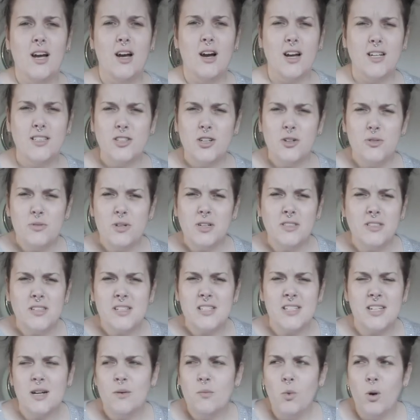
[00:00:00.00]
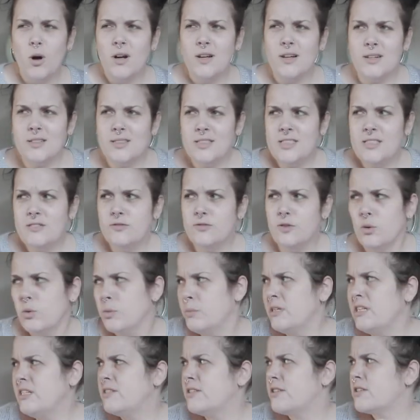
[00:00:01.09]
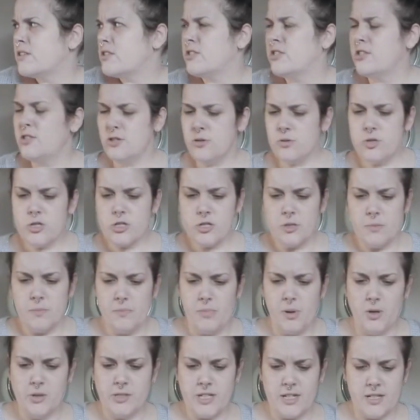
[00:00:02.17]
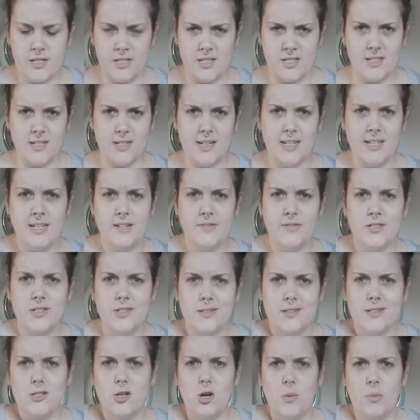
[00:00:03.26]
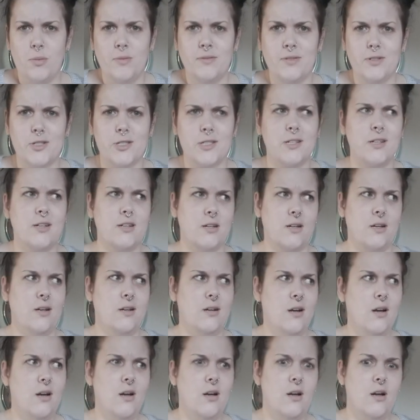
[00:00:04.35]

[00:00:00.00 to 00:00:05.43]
I don't understand why I need 4 meters to do just a bodice, sleeves and the top of a skirt.